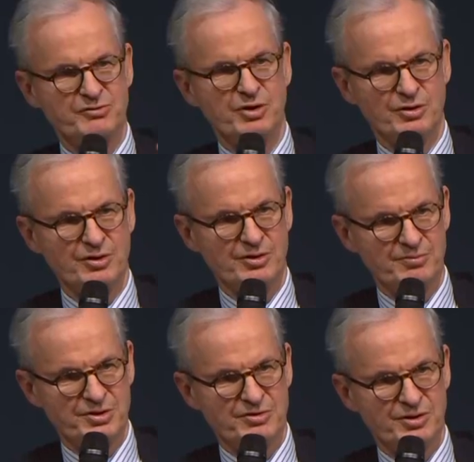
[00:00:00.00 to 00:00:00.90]
wrong,
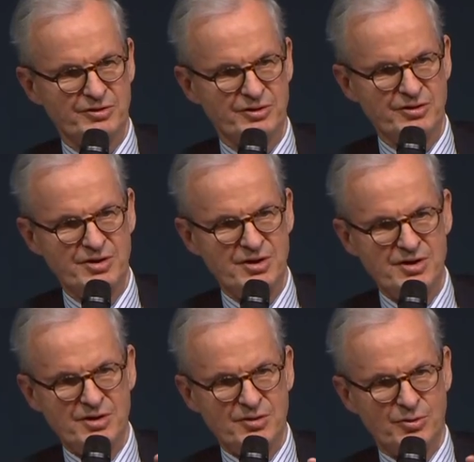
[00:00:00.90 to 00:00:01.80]
but rather
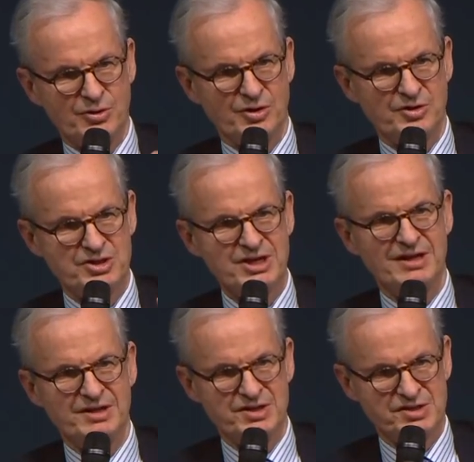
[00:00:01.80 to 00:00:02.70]
what are the
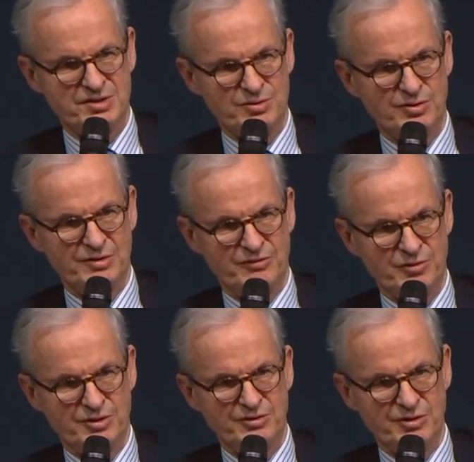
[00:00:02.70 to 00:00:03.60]
challenges in order
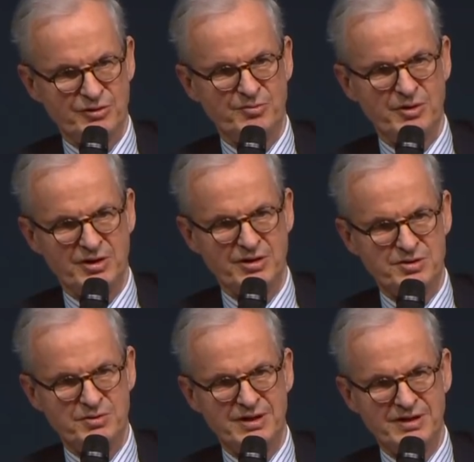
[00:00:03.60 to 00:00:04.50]
for the growth model
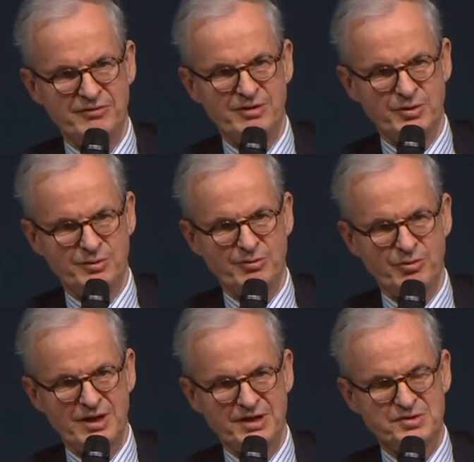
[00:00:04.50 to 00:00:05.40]
to deliver what we
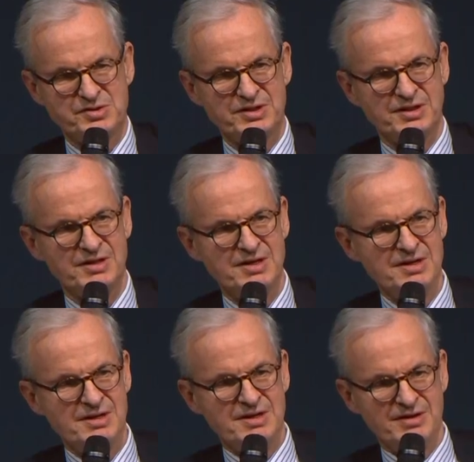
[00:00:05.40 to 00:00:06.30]
would like to see.
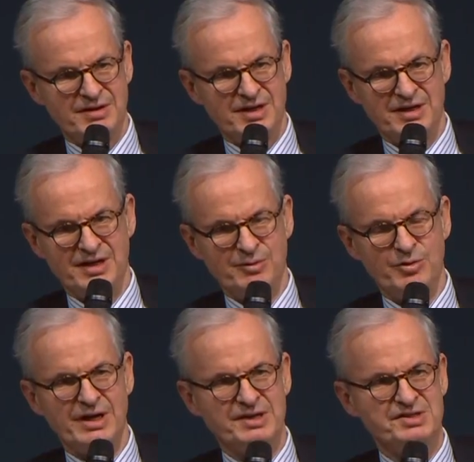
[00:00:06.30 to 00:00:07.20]
And I
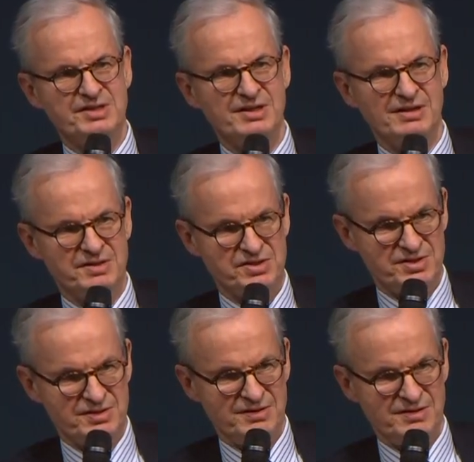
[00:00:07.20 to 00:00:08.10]
would add
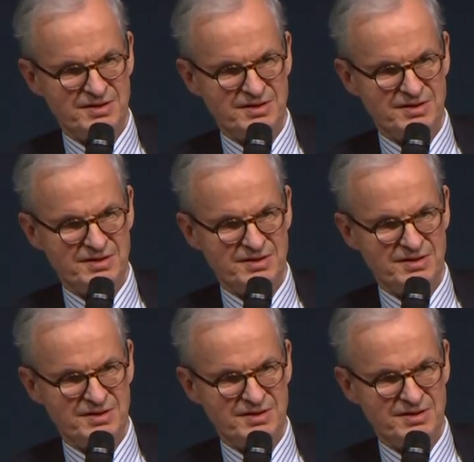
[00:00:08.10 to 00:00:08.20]
skills